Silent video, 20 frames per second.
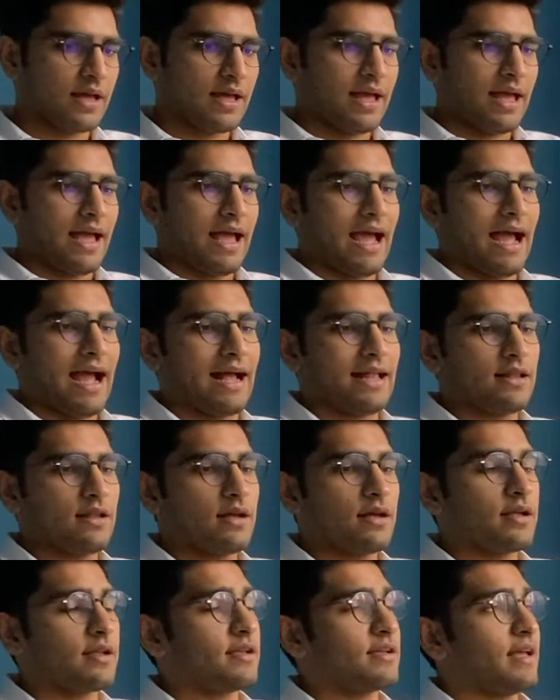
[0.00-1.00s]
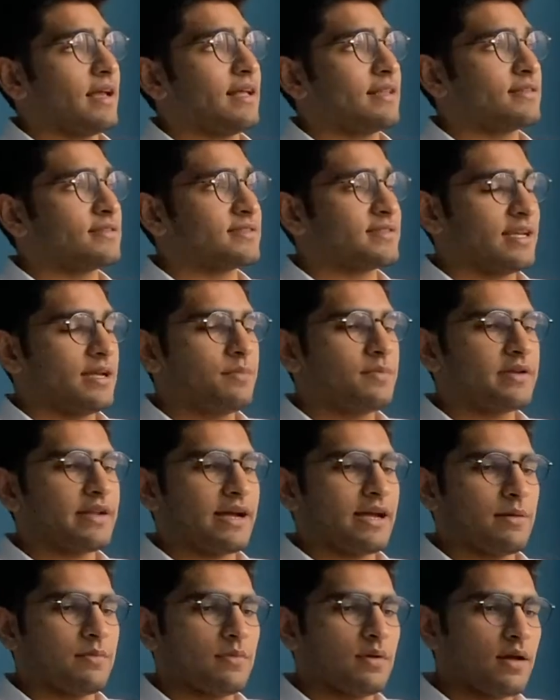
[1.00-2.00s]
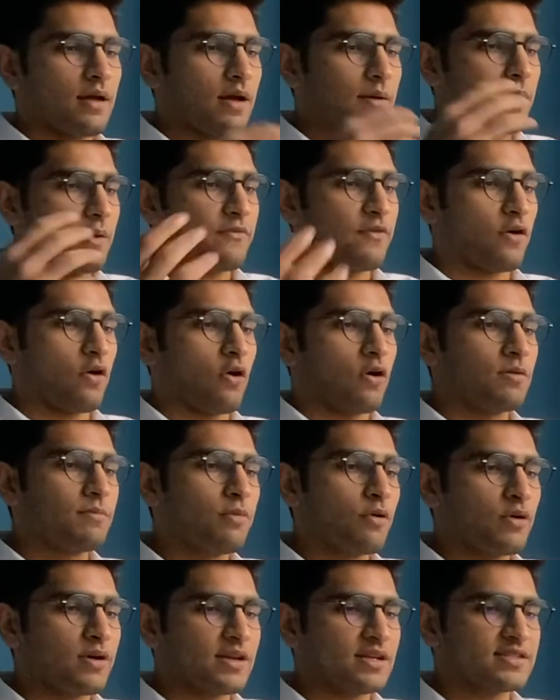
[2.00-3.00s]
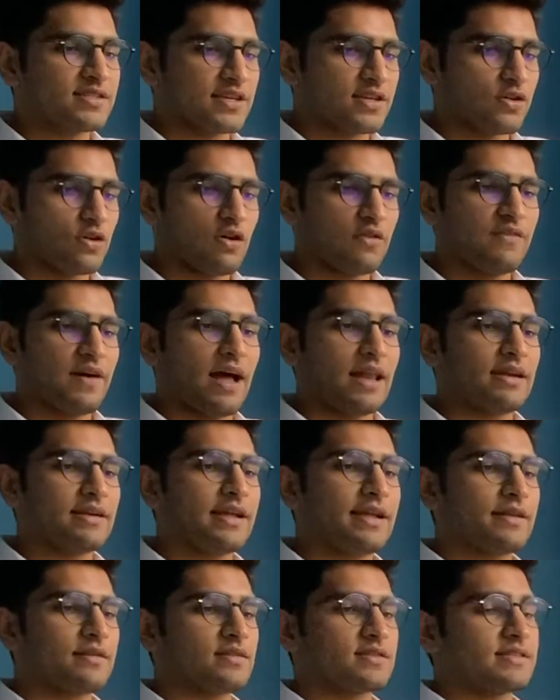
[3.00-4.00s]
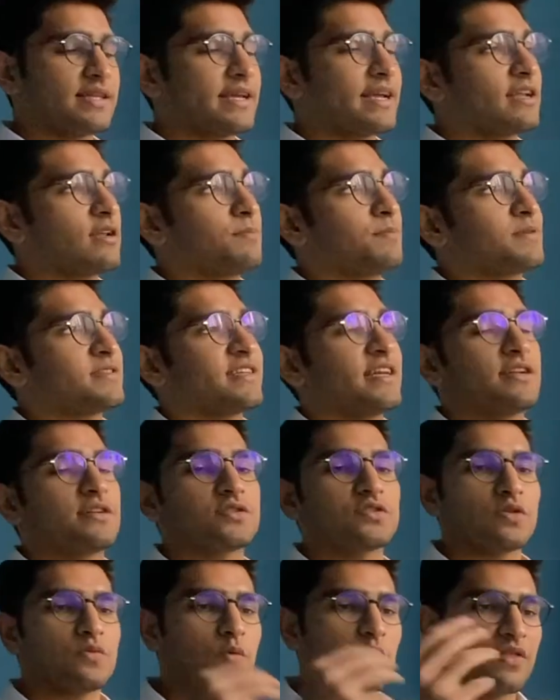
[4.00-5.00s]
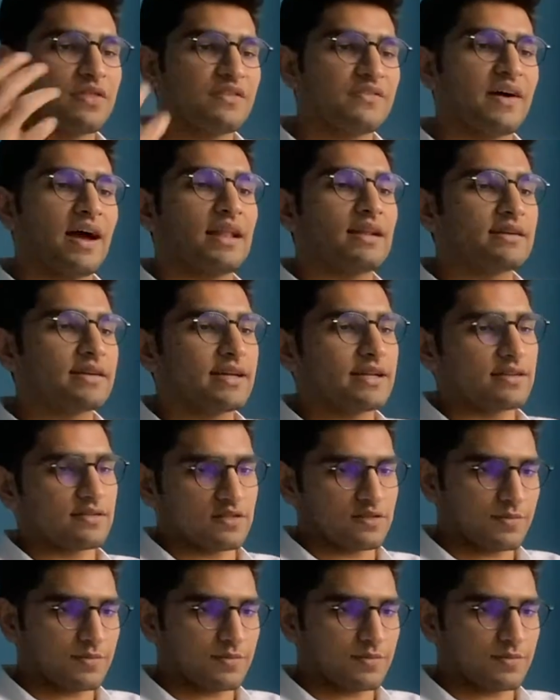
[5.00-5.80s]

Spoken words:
And at the same time, for onboarding secure validators, they get a percentage of what the validators make.